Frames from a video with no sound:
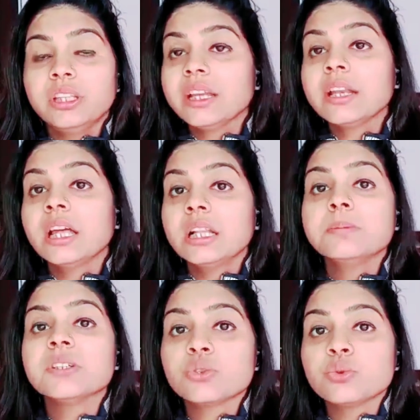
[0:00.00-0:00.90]
they can
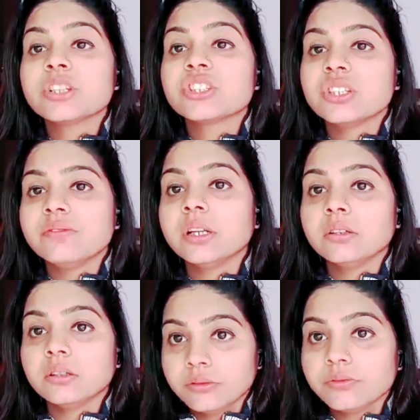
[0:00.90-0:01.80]
help us to achieve
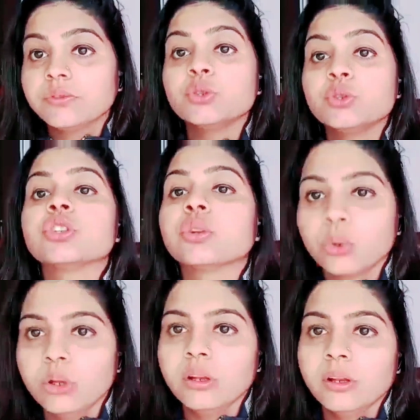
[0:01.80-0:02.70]
our future
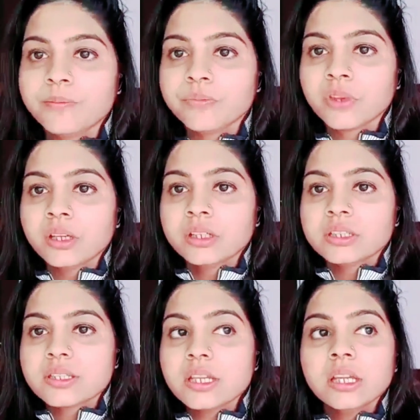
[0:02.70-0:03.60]
goal.
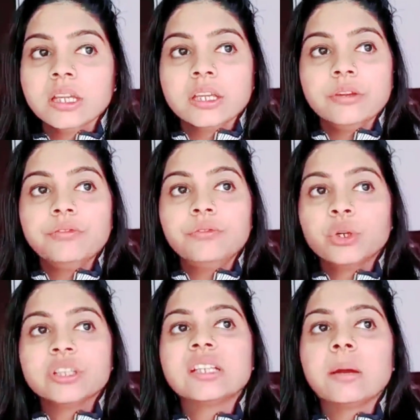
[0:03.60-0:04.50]
See, if
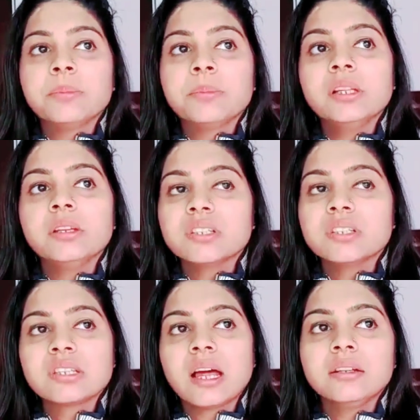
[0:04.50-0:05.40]
for example, if
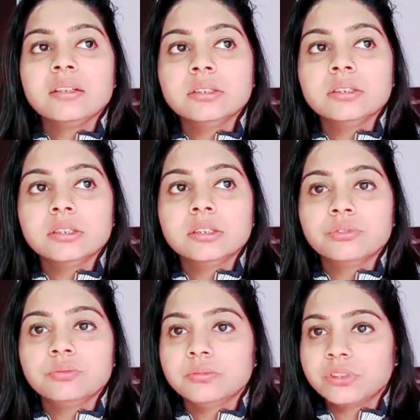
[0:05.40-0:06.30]
we start
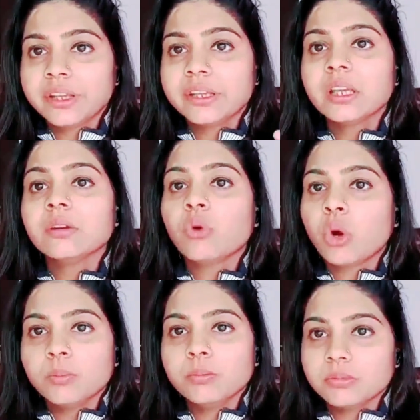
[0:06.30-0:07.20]
drinking
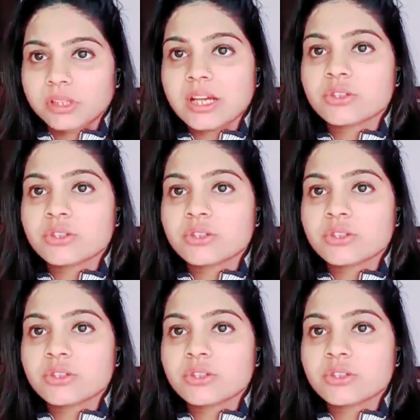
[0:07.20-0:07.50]
warm